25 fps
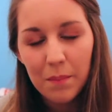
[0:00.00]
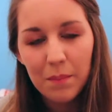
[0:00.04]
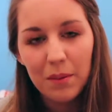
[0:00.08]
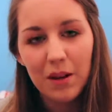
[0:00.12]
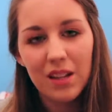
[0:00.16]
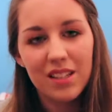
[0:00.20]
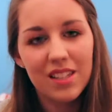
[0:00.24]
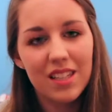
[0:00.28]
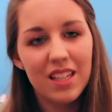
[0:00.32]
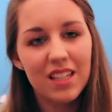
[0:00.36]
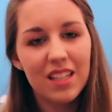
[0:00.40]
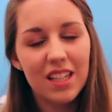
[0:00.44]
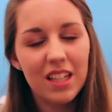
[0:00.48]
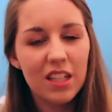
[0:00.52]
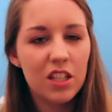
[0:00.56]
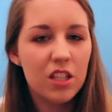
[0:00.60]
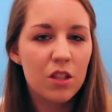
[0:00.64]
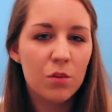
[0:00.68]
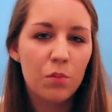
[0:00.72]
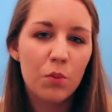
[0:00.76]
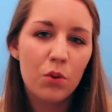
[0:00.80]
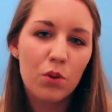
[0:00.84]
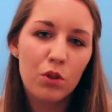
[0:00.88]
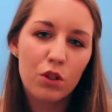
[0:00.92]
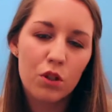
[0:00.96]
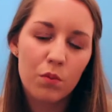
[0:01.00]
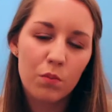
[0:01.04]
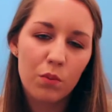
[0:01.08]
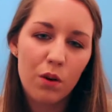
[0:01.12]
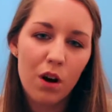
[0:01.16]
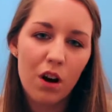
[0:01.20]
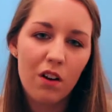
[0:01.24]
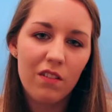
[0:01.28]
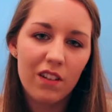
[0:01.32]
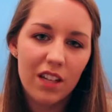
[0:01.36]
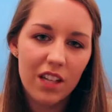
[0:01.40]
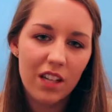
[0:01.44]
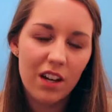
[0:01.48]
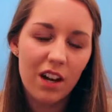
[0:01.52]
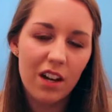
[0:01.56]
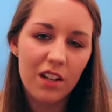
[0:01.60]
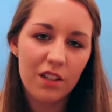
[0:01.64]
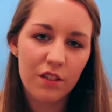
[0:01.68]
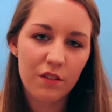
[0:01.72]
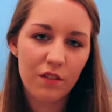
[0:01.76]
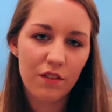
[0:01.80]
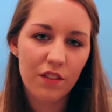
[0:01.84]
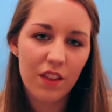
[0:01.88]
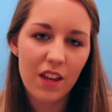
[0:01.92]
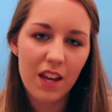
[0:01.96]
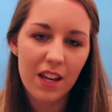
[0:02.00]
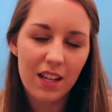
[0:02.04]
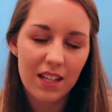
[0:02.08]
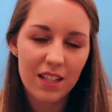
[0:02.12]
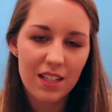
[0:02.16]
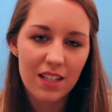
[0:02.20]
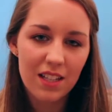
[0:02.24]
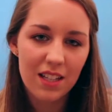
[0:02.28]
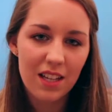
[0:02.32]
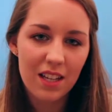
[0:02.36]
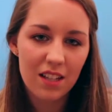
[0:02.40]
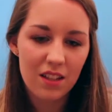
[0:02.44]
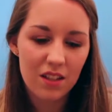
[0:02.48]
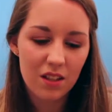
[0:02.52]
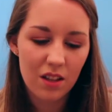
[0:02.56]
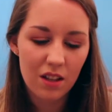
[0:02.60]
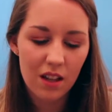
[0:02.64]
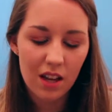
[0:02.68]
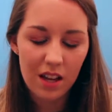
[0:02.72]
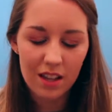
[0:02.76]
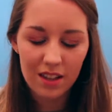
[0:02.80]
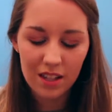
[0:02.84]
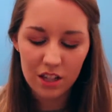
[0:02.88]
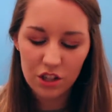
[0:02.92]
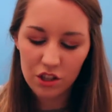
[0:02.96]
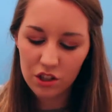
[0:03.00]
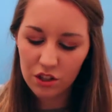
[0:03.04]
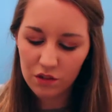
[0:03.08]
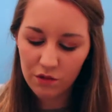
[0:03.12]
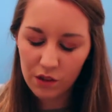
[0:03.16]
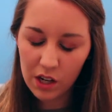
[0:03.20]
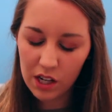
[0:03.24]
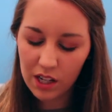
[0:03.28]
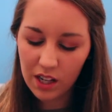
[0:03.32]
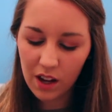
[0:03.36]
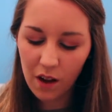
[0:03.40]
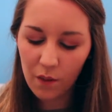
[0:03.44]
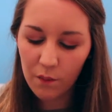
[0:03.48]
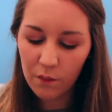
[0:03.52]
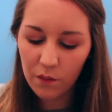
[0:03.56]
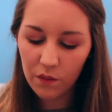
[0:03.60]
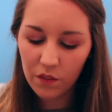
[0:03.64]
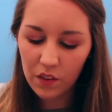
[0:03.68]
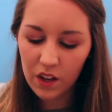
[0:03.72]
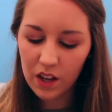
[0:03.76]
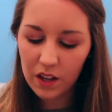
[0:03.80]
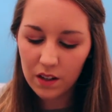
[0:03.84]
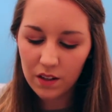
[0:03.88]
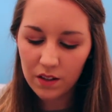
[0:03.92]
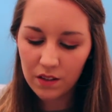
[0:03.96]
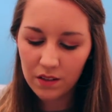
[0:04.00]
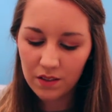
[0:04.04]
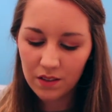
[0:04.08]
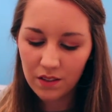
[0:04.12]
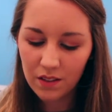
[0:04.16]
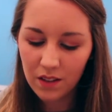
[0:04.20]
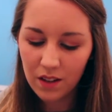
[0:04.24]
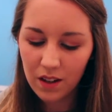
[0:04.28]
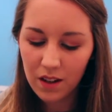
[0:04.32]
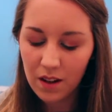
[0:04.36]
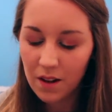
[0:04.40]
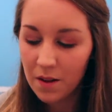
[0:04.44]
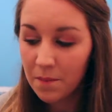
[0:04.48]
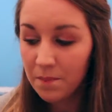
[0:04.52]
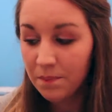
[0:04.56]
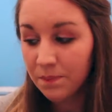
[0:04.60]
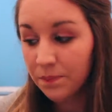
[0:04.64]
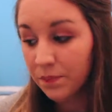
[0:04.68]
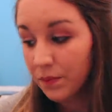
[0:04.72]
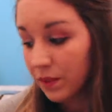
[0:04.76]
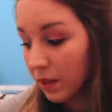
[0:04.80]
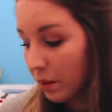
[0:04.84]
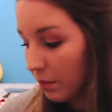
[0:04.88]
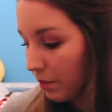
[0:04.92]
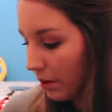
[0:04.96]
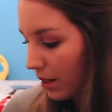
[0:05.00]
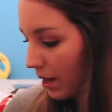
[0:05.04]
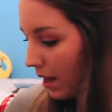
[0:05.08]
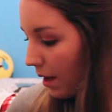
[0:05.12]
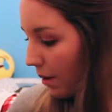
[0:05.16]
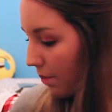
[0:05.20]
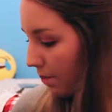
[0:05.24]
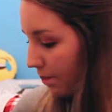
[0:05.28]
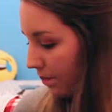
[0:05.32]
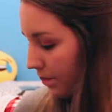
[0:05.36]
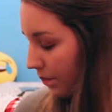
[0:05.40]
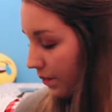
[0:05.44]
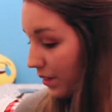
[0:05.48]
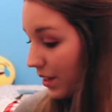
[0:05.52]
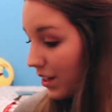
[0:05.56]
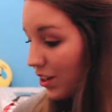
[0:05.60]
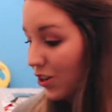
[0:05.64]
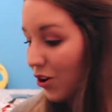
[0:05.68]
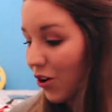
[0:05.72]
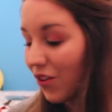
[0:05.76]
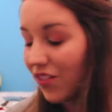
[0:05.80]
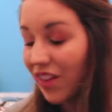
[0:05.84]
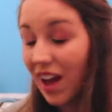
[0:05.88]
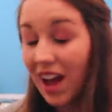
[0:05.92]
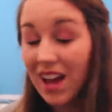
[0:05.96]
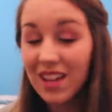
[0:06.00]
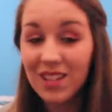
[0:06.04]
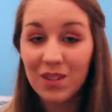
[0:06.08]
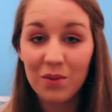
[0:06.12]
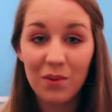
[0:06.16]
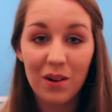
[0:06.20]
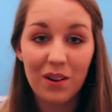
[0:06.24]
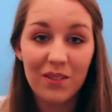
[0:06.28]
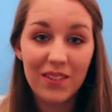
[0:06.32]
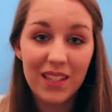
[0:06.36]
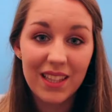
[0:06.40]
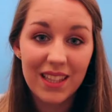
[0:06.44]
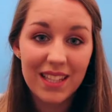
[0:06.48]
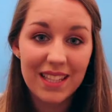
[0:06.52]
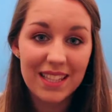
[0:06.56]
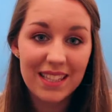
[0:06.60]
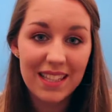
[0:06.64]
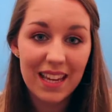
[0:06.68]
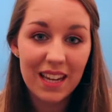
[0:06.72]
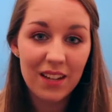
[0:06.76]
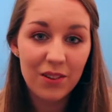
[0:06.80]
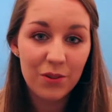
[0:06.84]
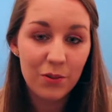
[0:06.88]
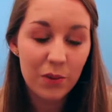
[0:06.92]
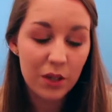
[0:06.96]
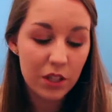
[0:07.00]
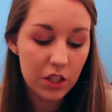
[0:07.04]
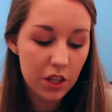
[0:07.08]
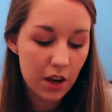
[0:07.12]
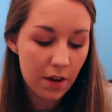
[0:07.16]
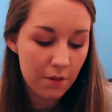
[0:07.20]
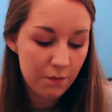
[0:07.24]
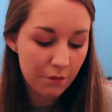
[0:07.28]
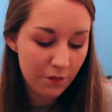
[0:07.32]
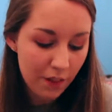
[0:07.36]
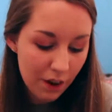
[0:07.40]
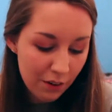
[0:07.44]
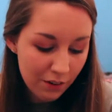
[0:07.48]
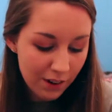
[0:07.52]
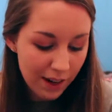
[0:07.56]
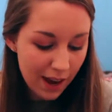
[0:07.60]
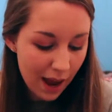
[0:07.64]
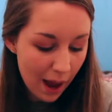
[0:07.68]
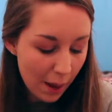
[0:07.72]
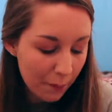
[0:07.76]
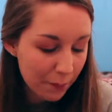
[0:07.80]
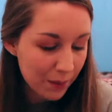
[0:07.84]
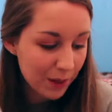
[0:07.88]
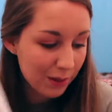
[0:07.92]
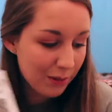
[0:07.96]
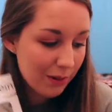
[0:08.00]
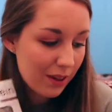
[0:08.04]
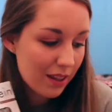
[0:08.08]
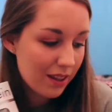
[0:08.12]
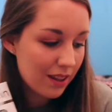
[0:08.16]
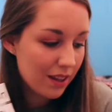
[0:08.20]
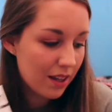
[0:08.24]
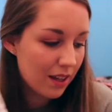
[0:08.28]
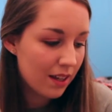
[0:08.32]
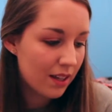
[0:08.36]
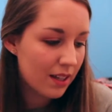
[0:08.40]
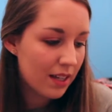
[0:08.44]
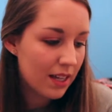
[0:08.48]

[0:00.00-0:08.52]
Plus it's like a sports brary kind of thing, isn't it? So like they're just really comfy. But yeah, got that as well in the sale, which I'm very happy with.